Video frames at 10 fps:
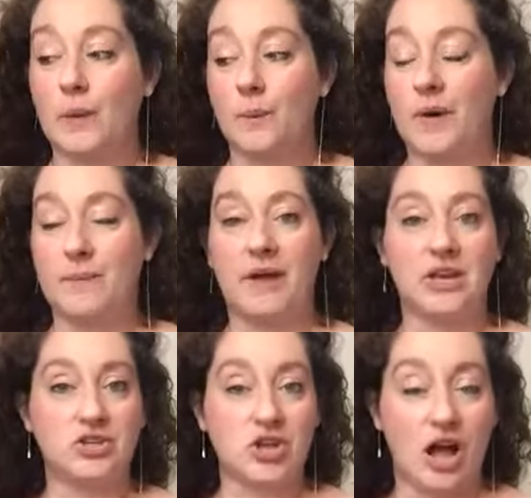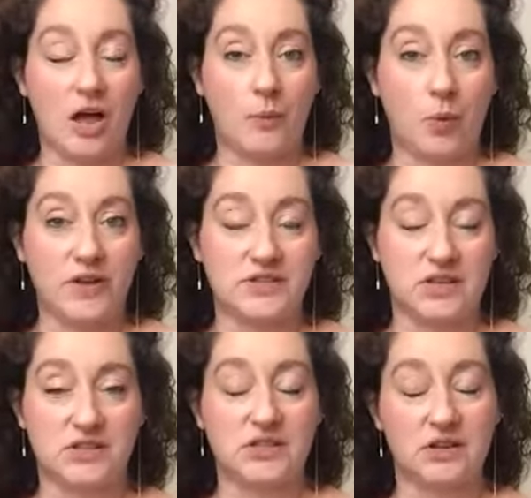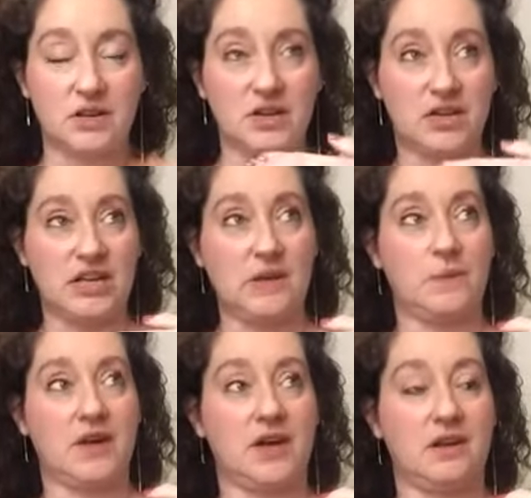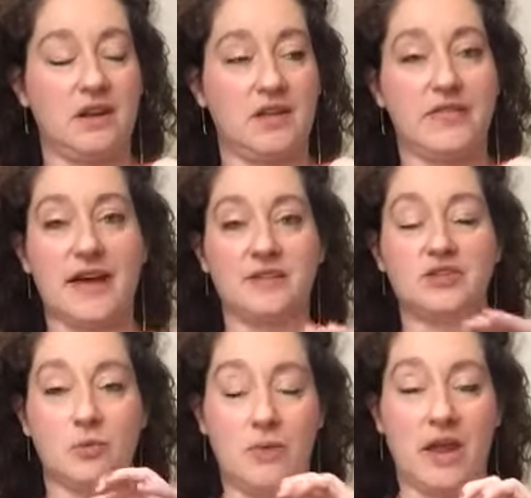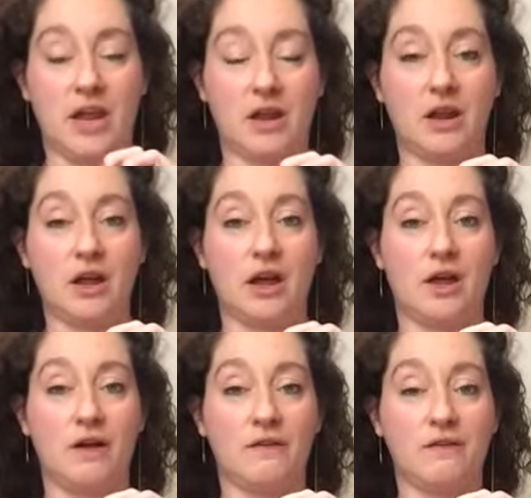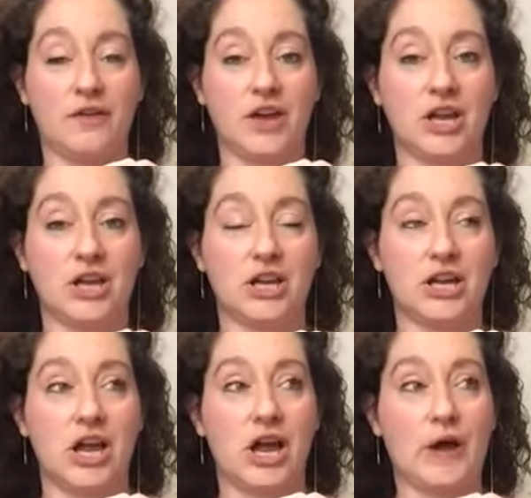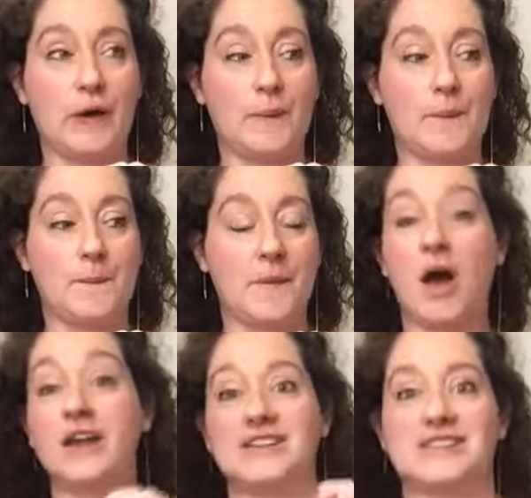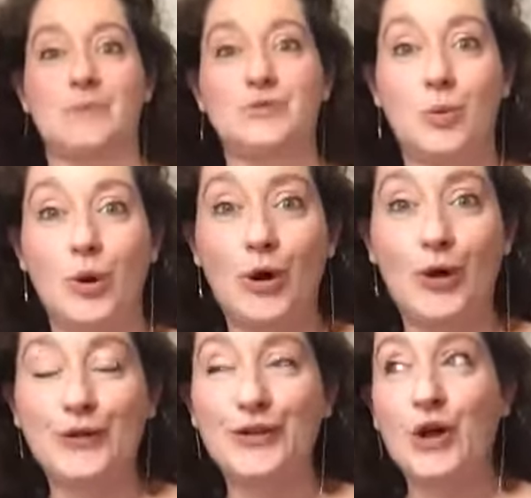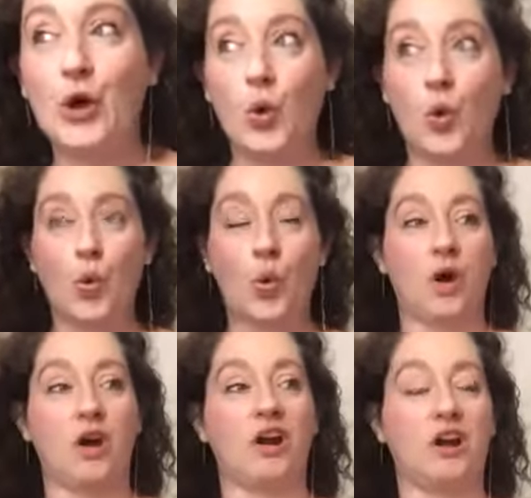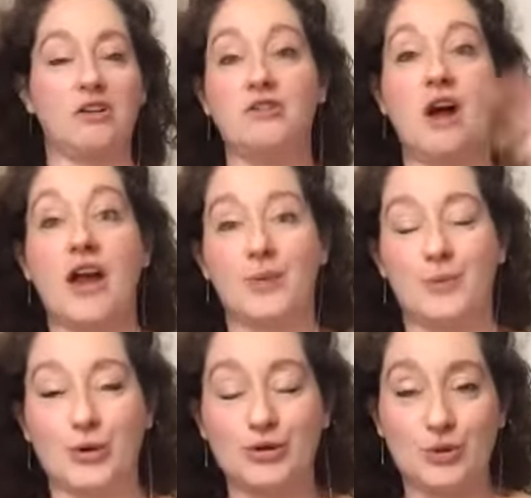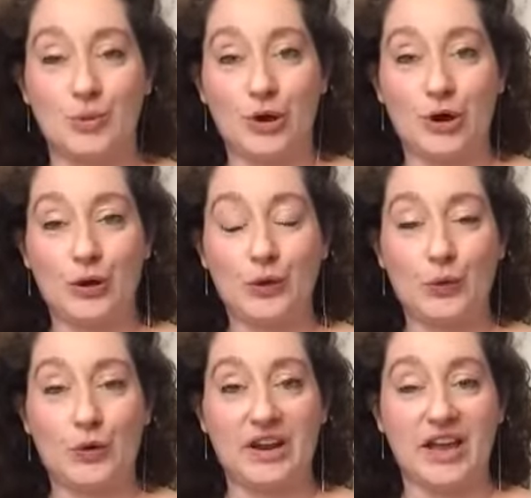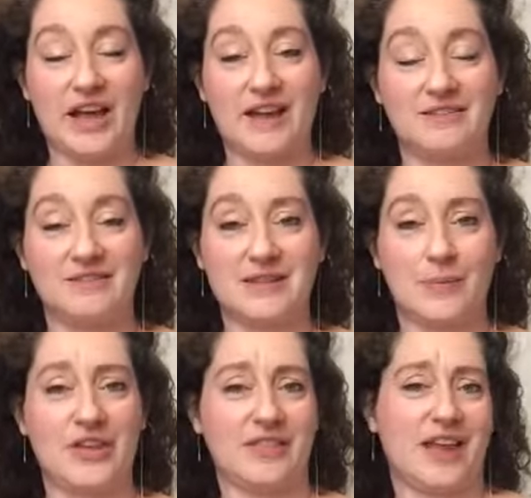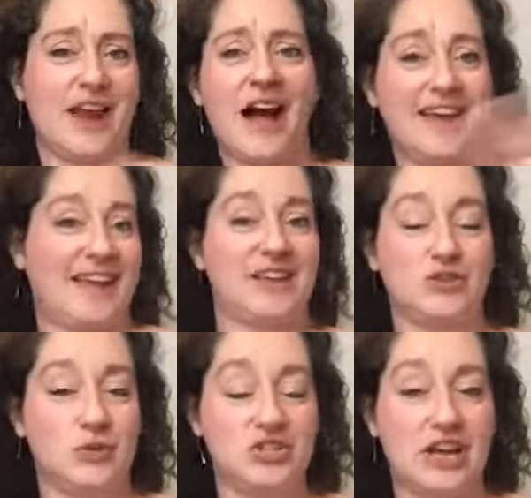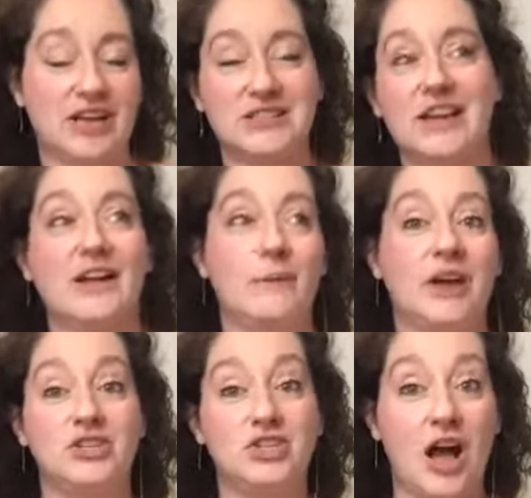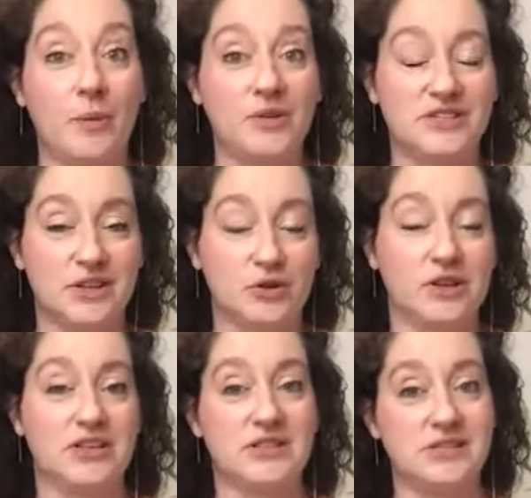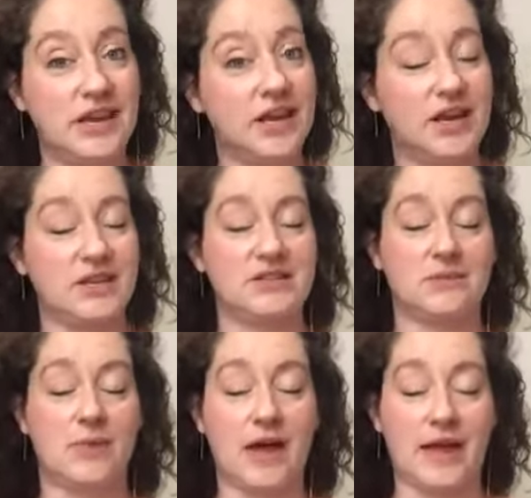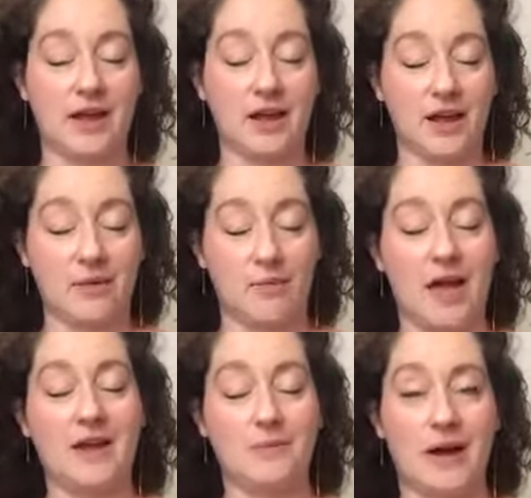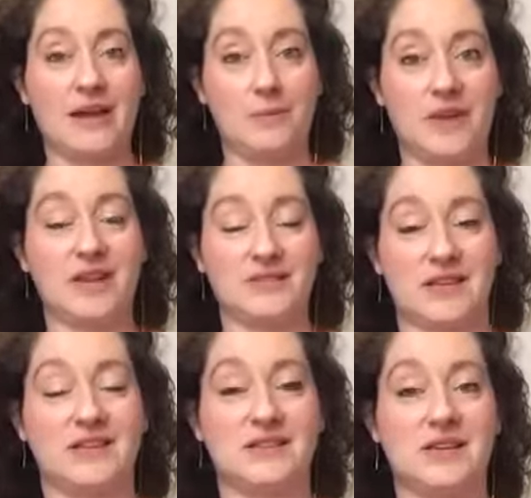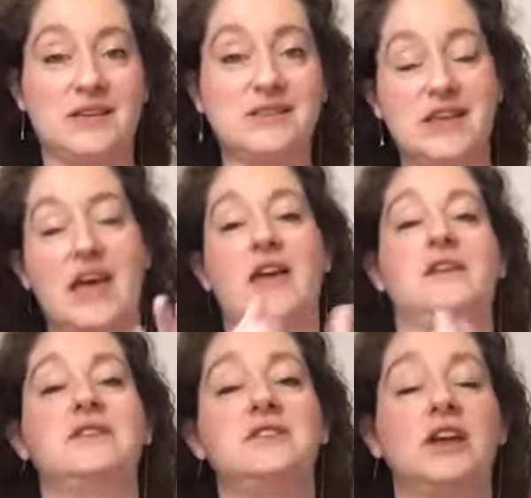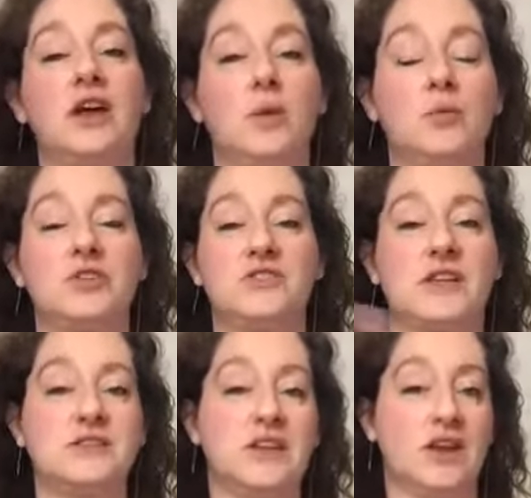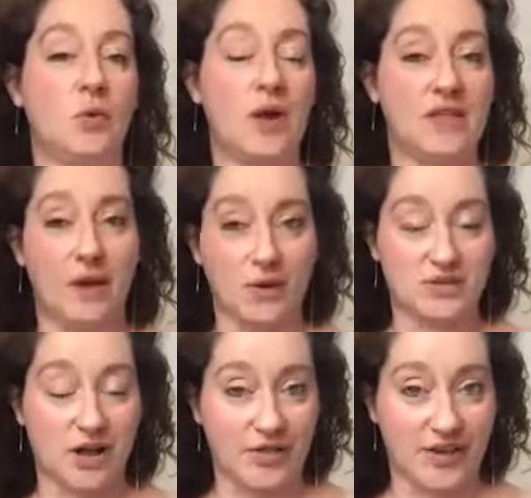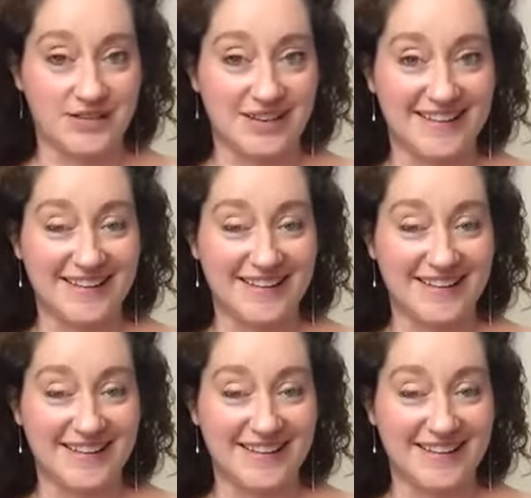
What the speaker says: But my job wasn't to keep it in that domain of unacceptable or non-approachable, or again, something that I get to reject. My job was literally to take it into my mind, body, being, senses and present it in a way that was authentic.